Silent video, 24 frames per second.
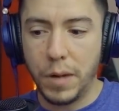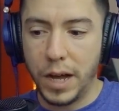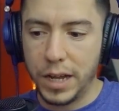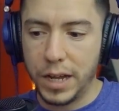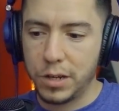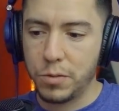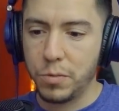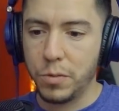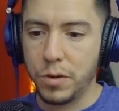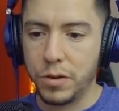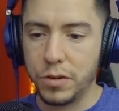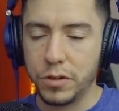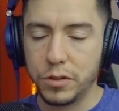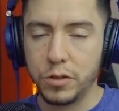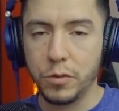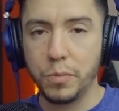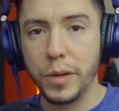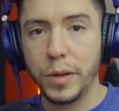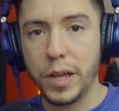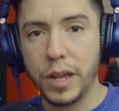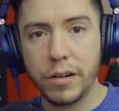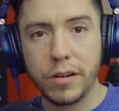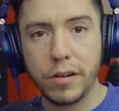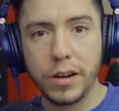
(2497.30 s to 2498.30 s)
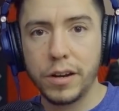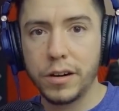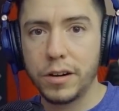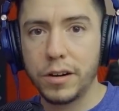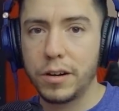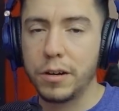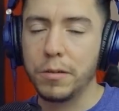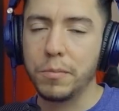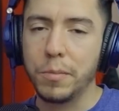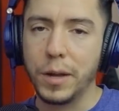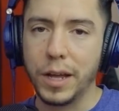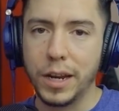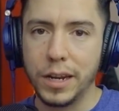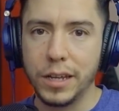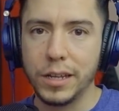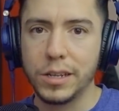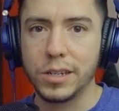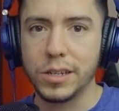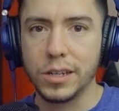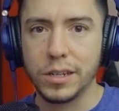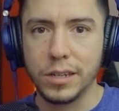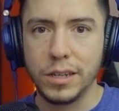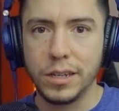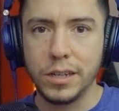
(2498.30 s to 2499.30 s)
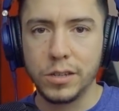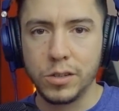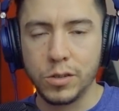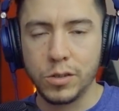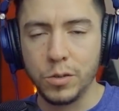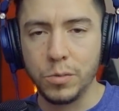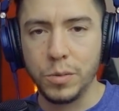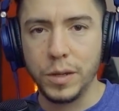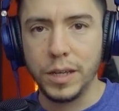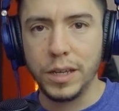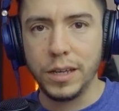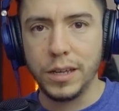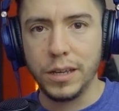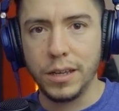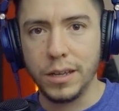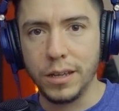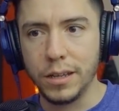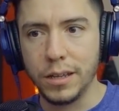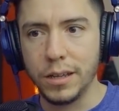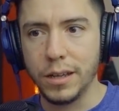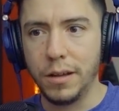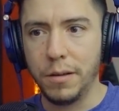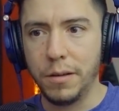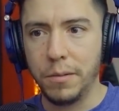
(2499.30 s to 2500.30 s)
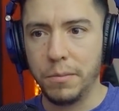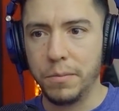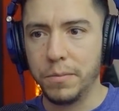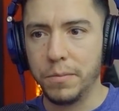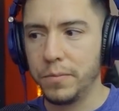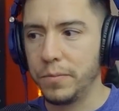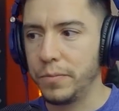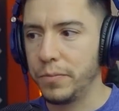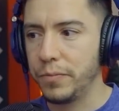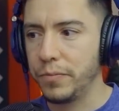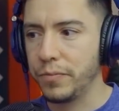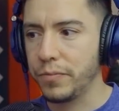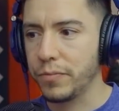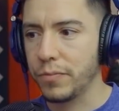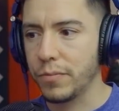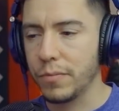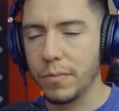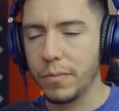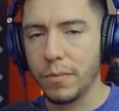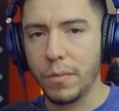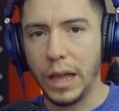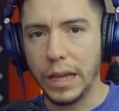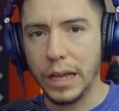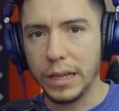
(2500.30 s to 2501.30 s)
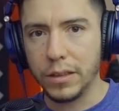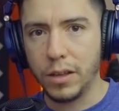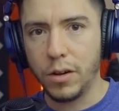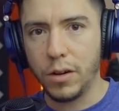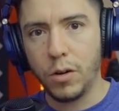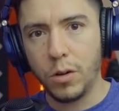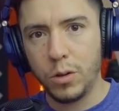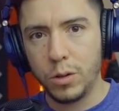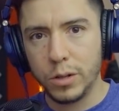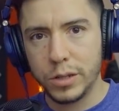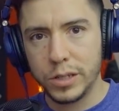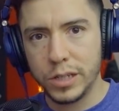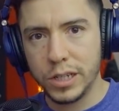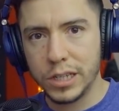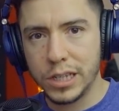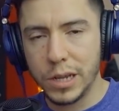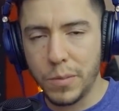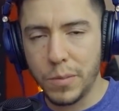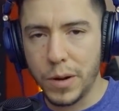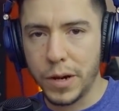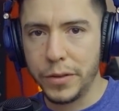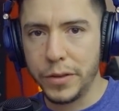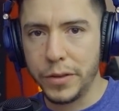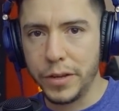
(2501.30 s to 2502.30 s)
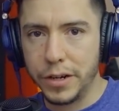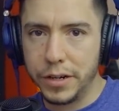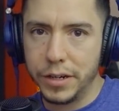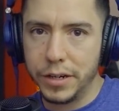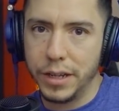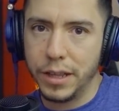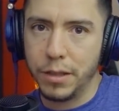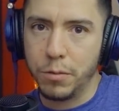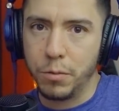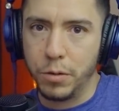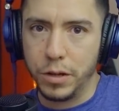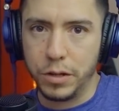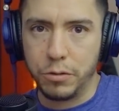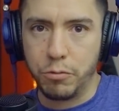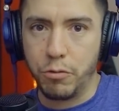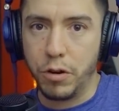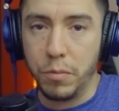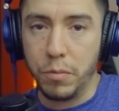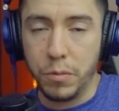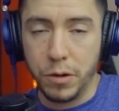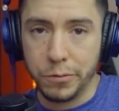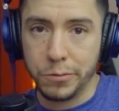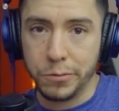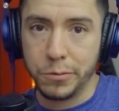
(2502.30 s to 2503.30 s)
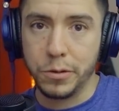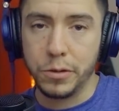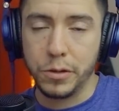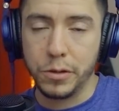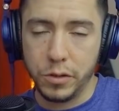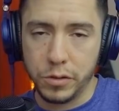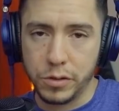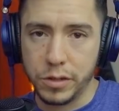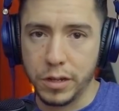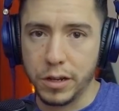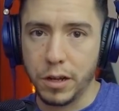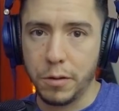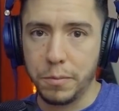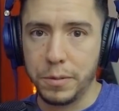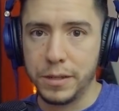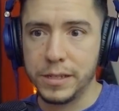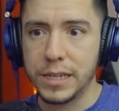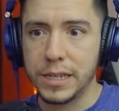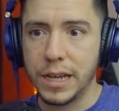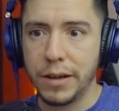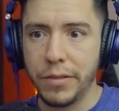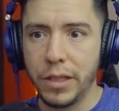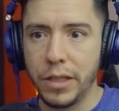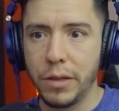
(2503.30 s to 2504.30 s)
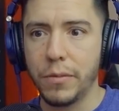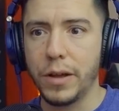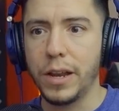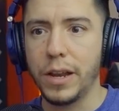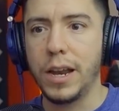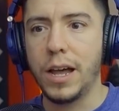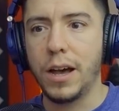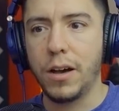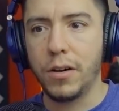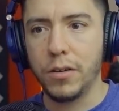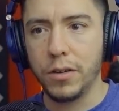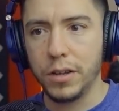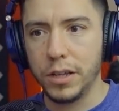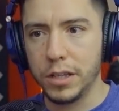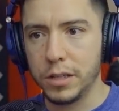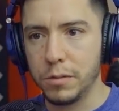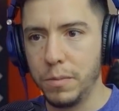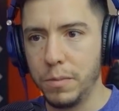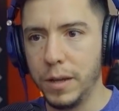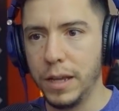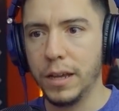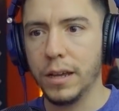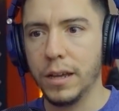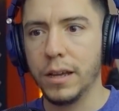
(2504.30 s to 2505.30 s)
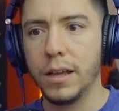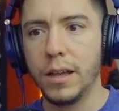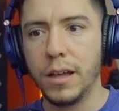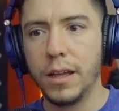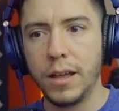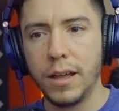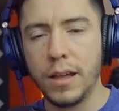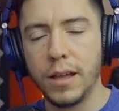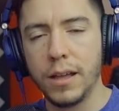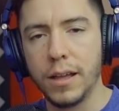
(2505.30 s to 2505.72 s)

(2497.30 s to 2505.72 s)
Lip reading: much more superior, but it just needs to be like the whole system underneath was removed using Opencl, and now it's being